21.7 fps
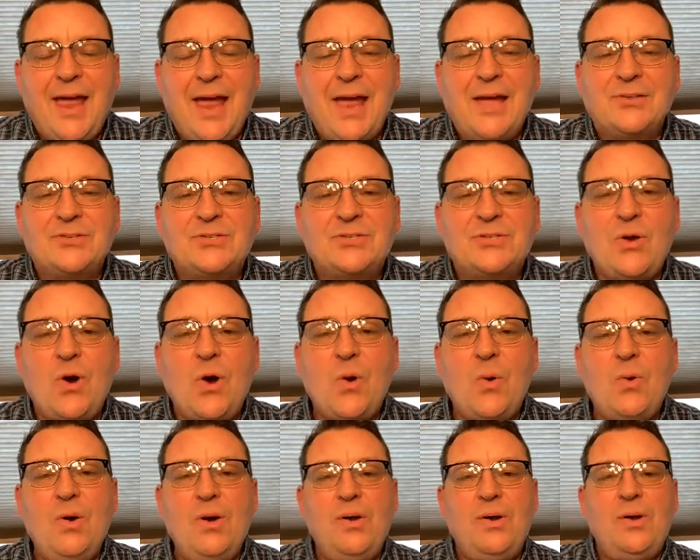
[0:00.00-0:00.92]
And
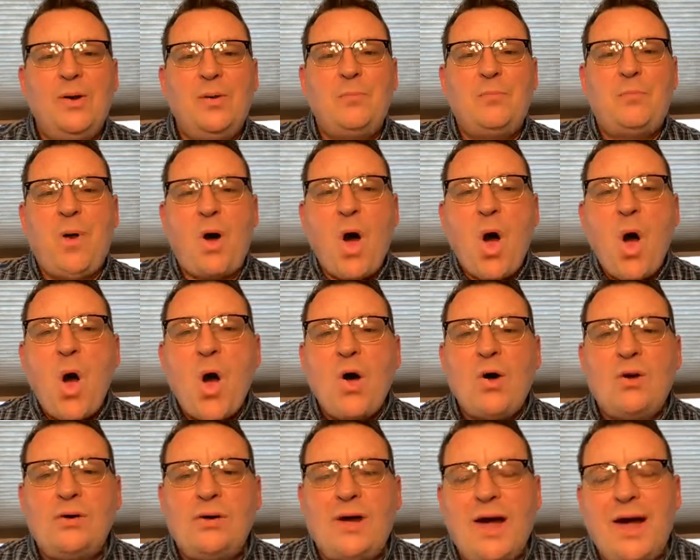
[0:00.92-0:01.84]
so,
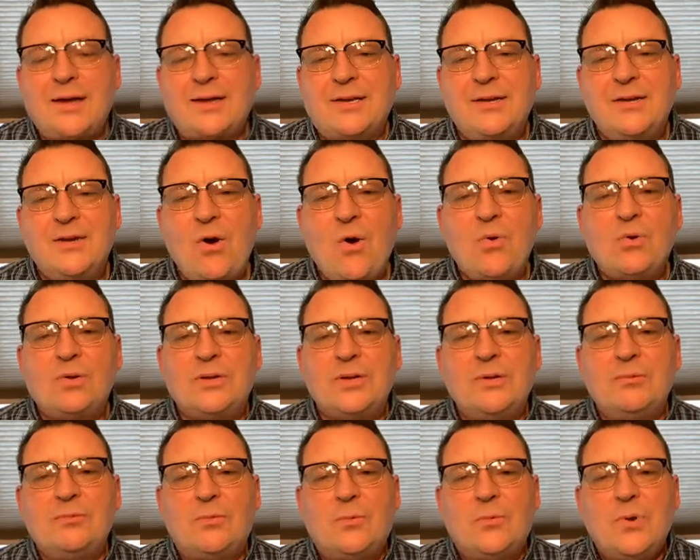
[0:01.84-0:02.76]
Paul, I can
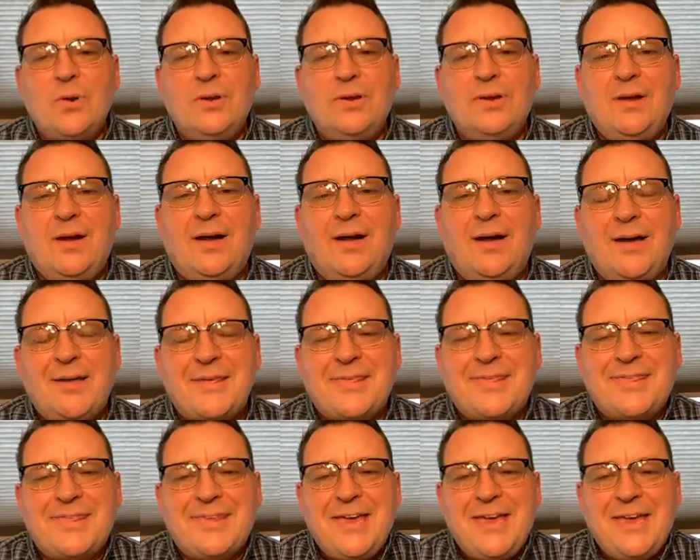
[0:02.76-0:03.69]
only uh,
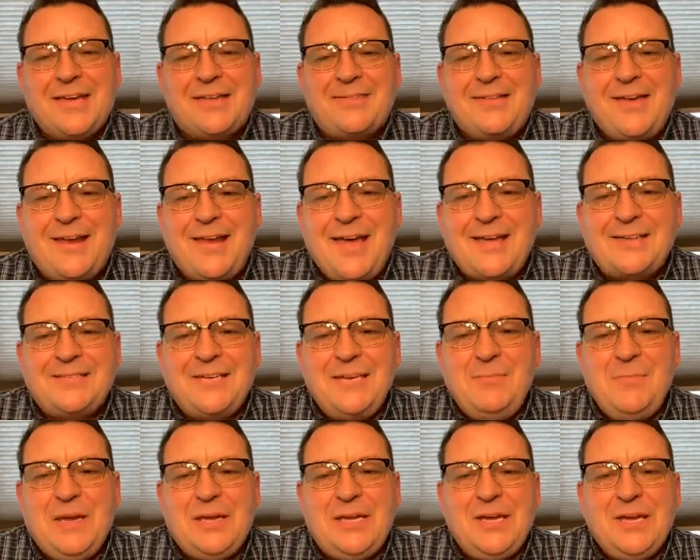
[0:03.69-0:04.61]
think that as he
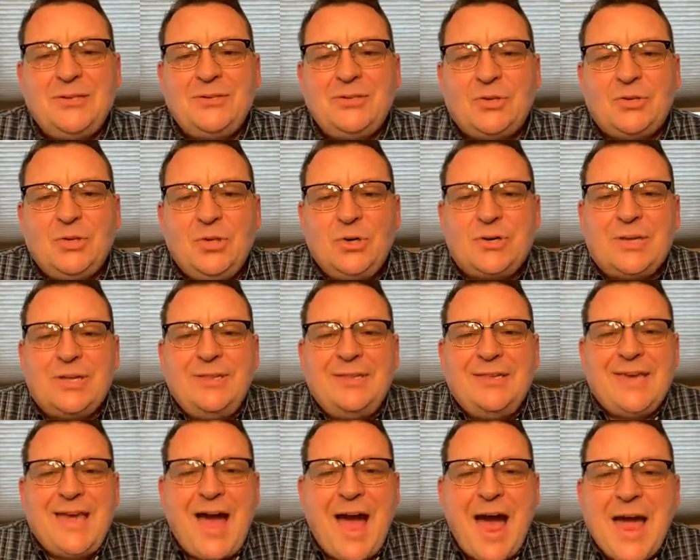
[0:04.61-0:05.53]
began to look in
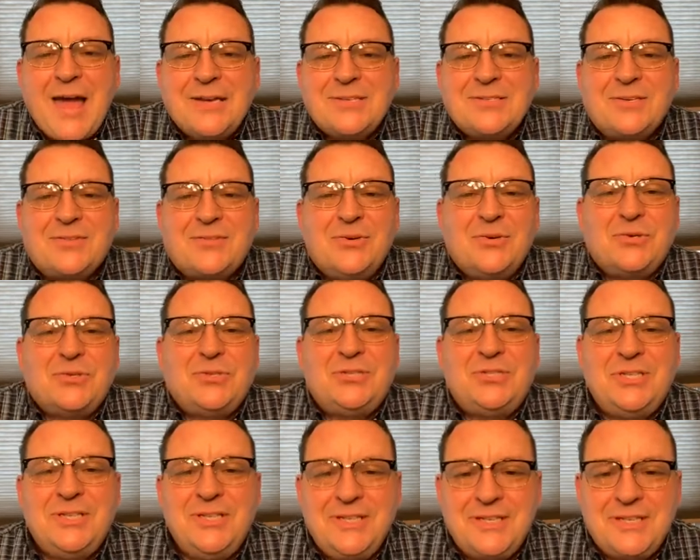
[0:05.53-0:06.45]
the eyes of those
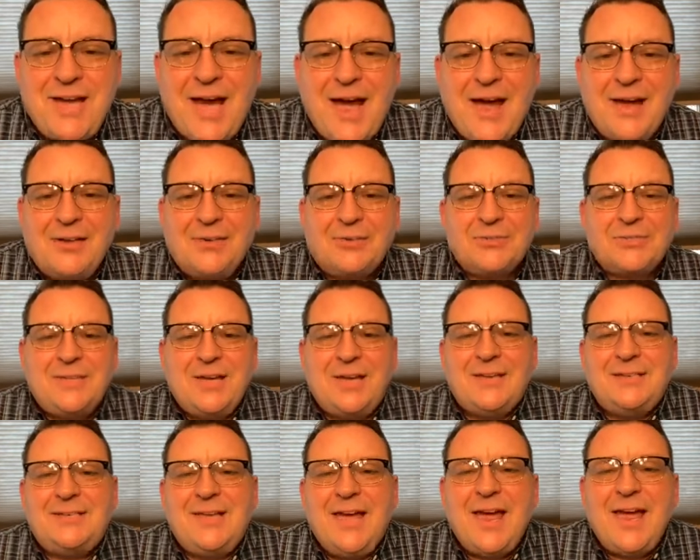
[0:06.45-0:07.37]
Gentiles
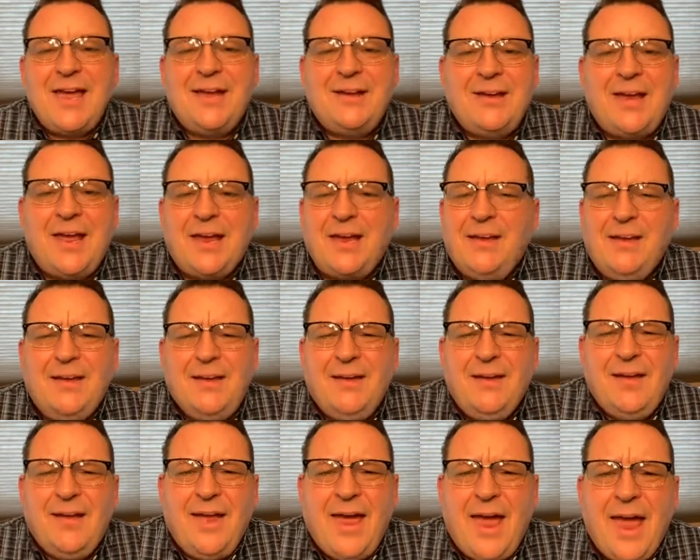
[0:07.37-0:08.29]
that day and they
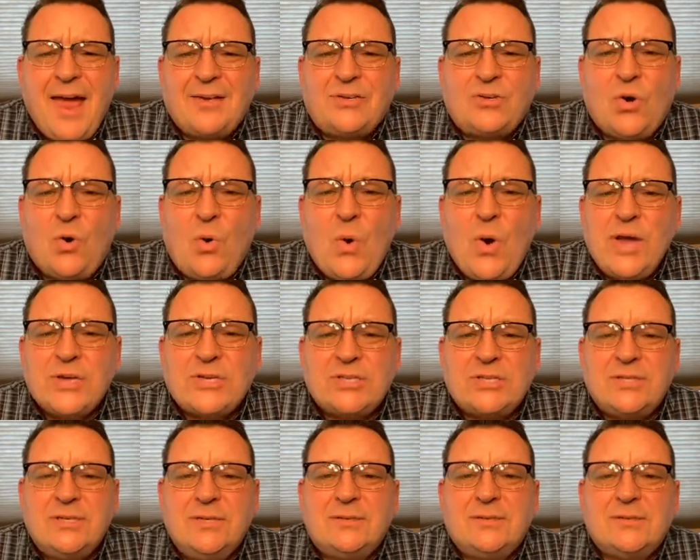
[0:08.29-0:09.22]
had
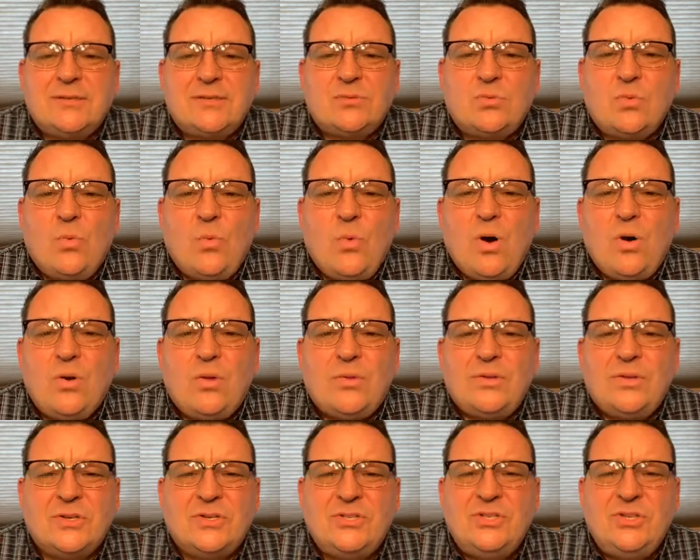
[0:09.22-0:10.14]
questions, well,
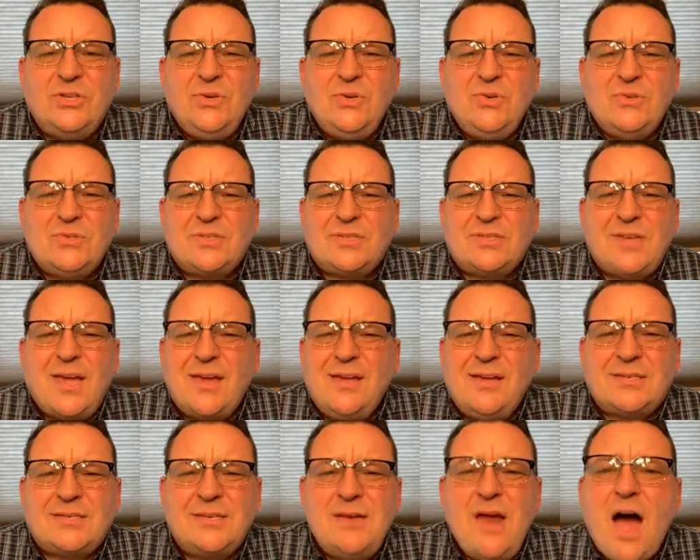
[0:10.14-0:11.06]
the Jews say
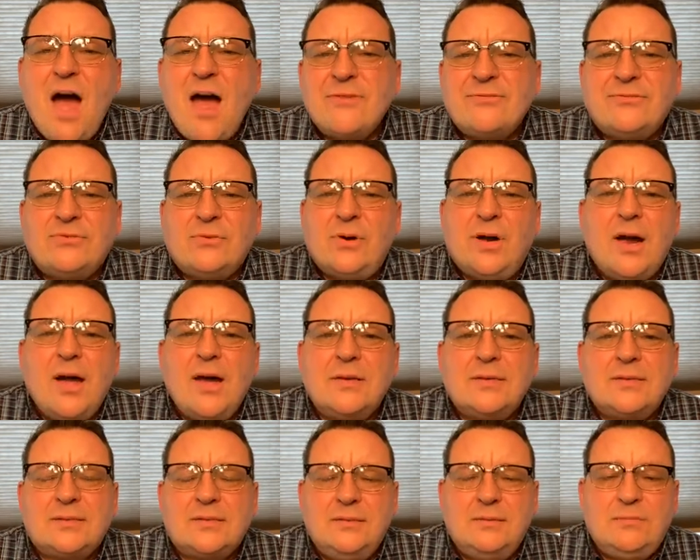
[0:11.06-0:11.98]
it's not for us.